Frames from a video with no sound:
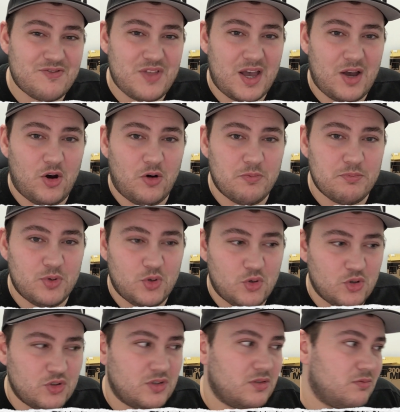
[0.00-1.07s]
that on
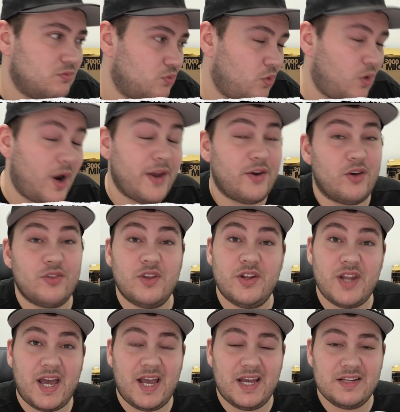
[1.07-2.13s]
board. Why not the
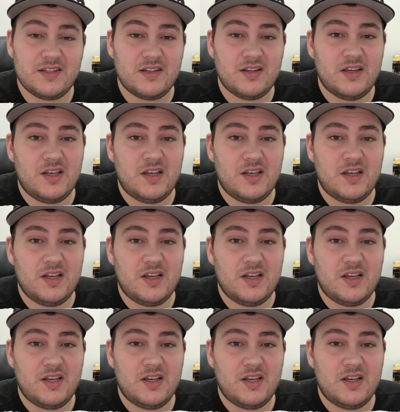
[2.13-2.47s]
NAD?